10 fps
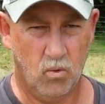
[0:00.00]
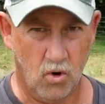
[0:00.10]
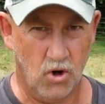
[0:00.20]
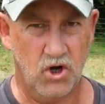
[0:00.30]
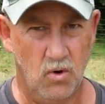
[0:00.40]

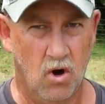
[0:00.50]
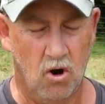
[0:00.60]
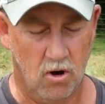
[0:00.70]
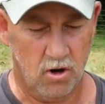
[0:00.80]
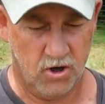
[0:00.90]
where you
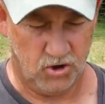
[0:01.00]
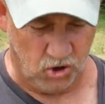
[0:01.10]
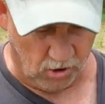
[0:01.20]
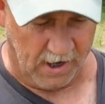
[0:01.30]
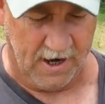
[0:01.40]
are,
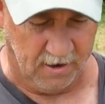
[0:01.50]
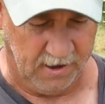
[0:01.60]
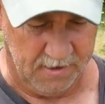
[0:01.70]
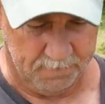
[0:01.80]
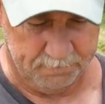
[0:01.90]
your area.